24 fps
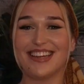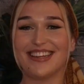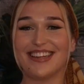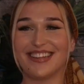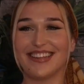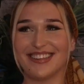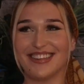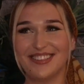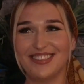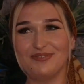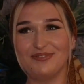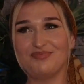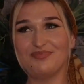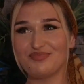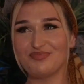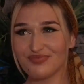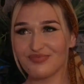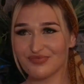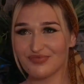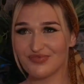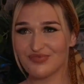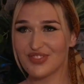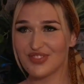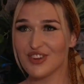But
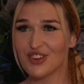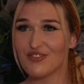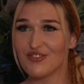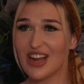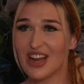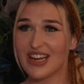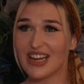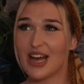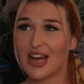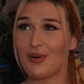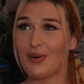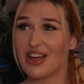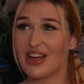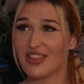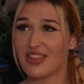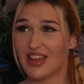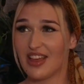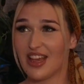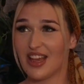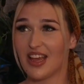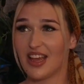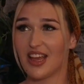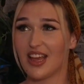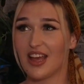right now I
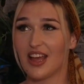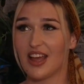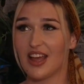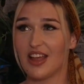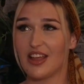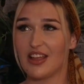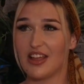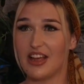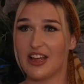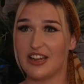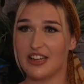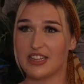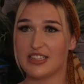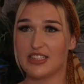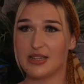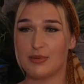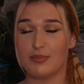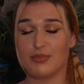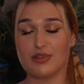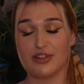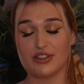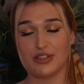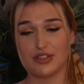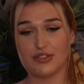think in the
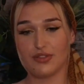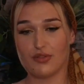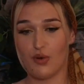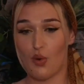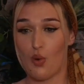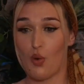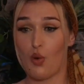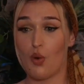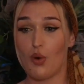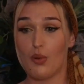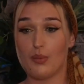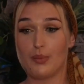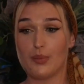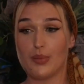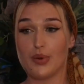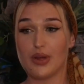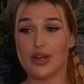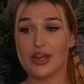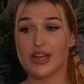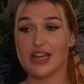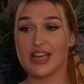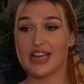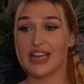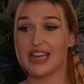simplest form,
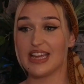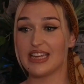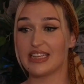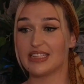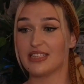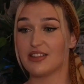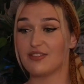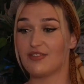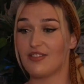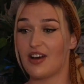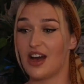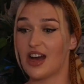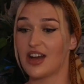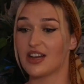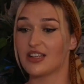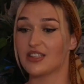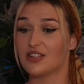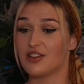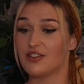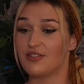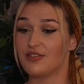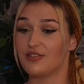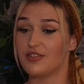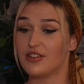it is the
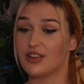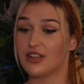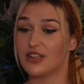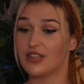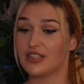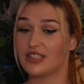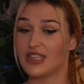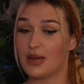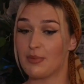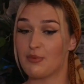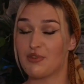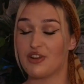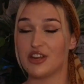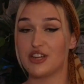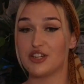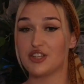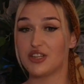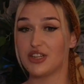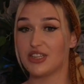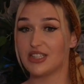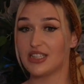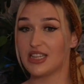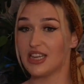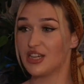fact of
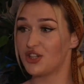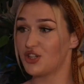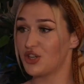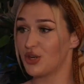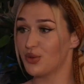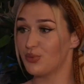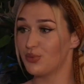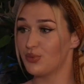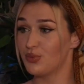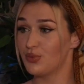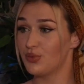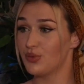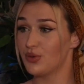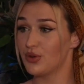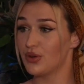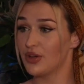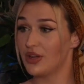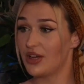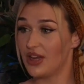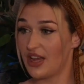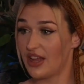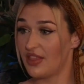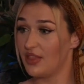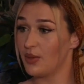separation is the issue
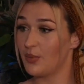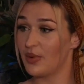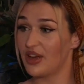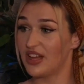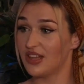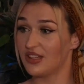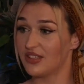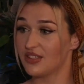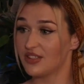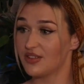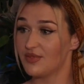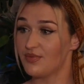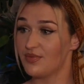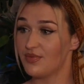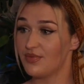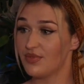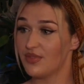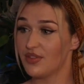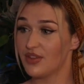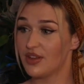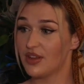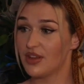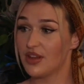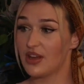in the world.
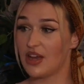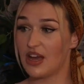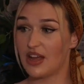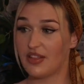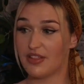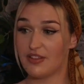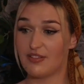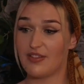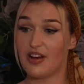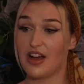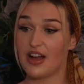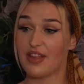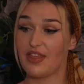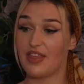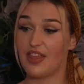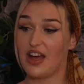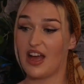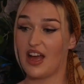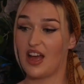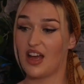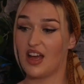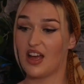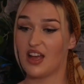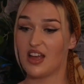And the fact
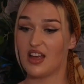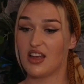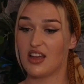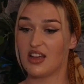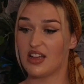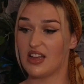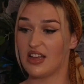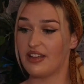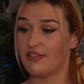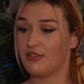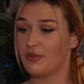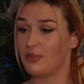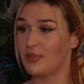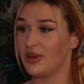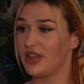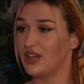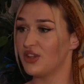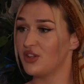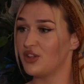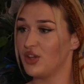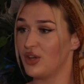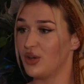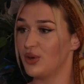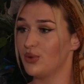that even me
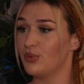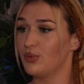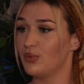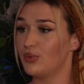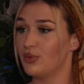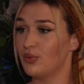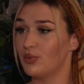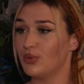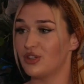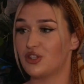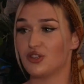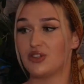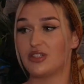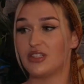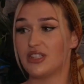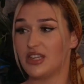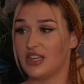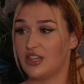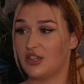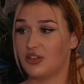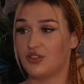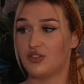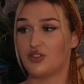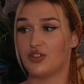and you, we should
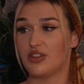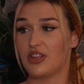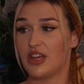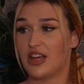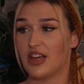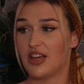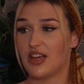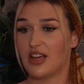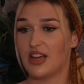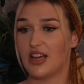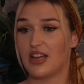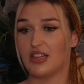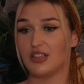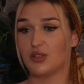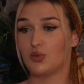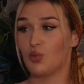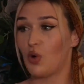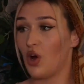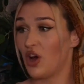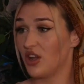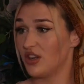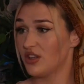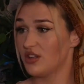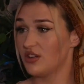see each other as
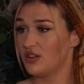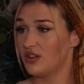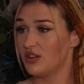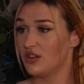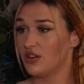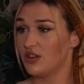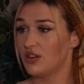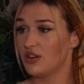one